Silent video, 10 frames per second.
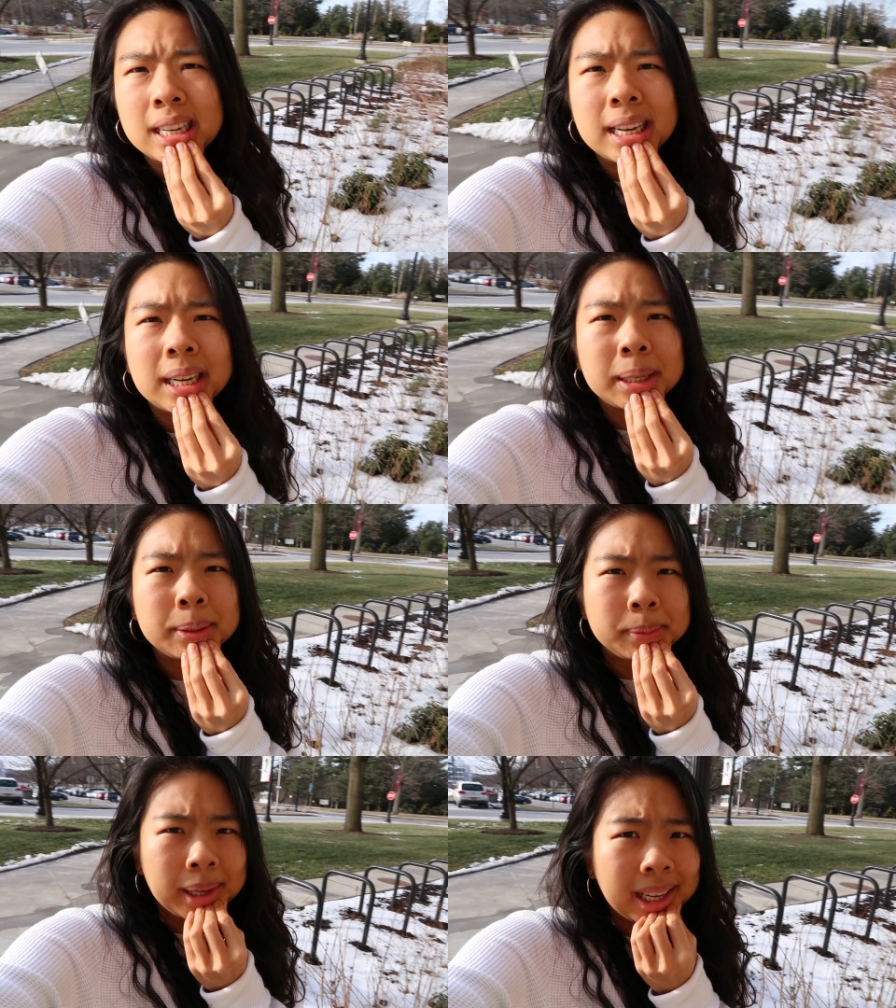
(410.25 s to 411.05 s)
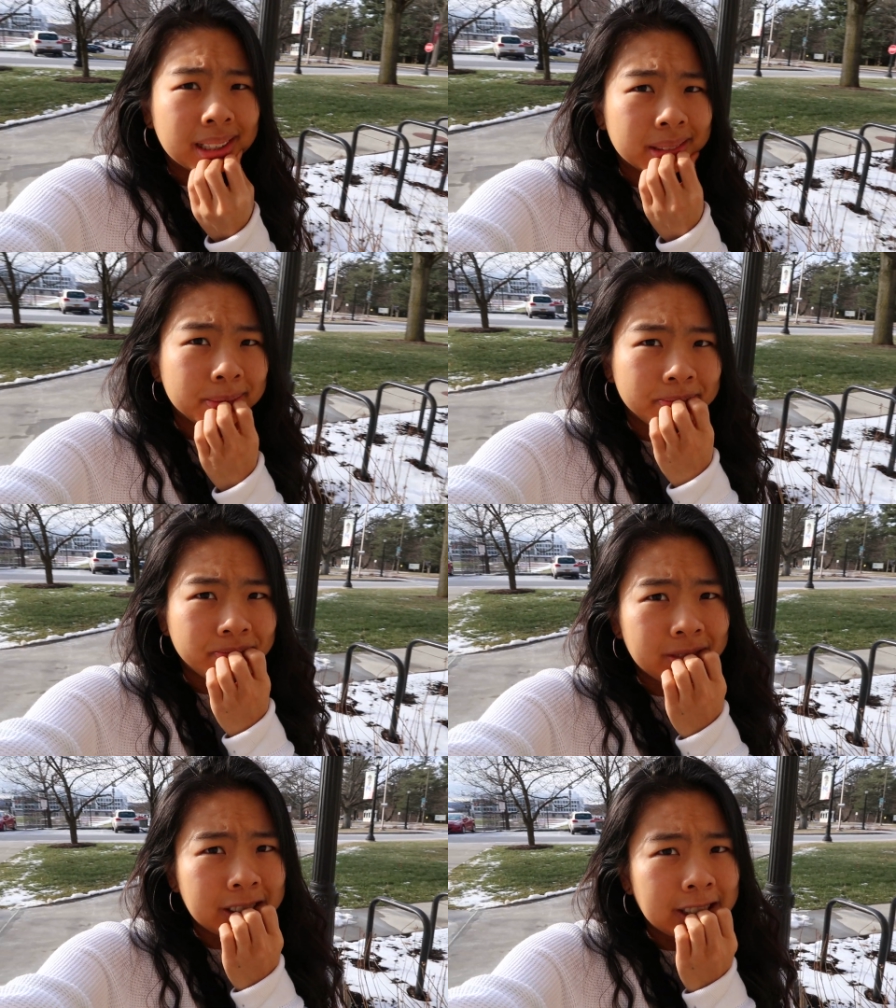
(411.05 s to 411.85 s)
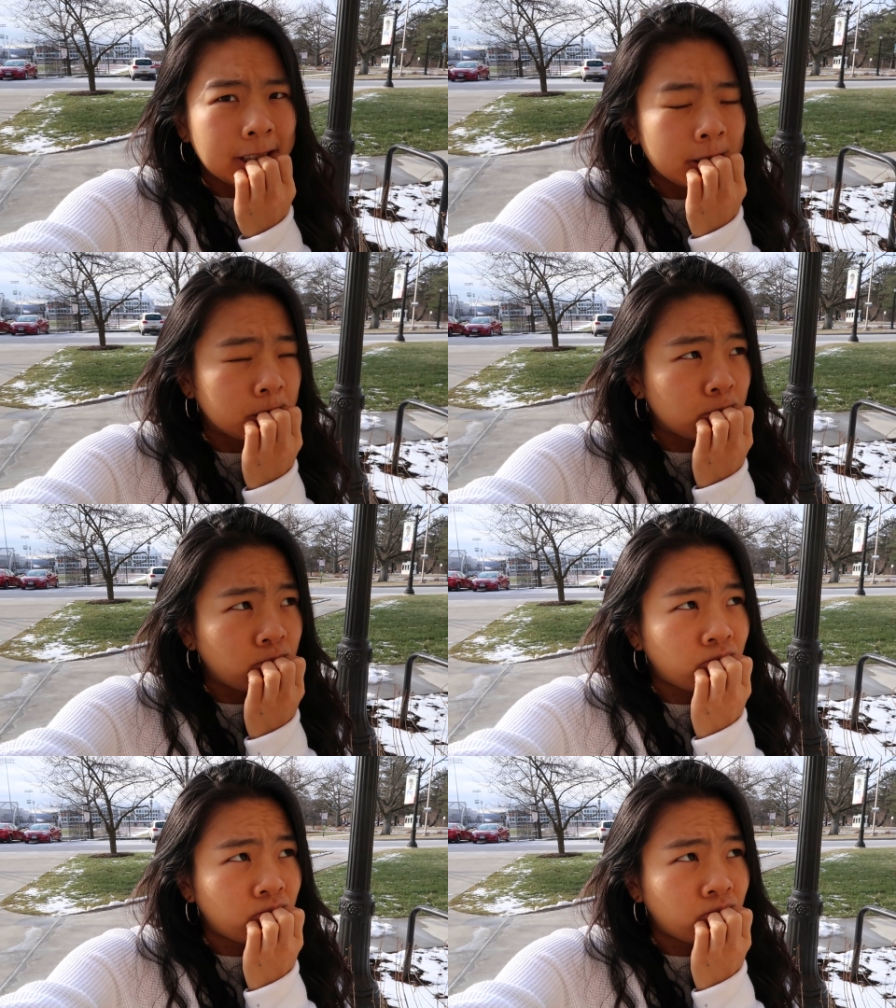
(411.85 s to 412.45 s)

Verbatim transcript: Yeah, so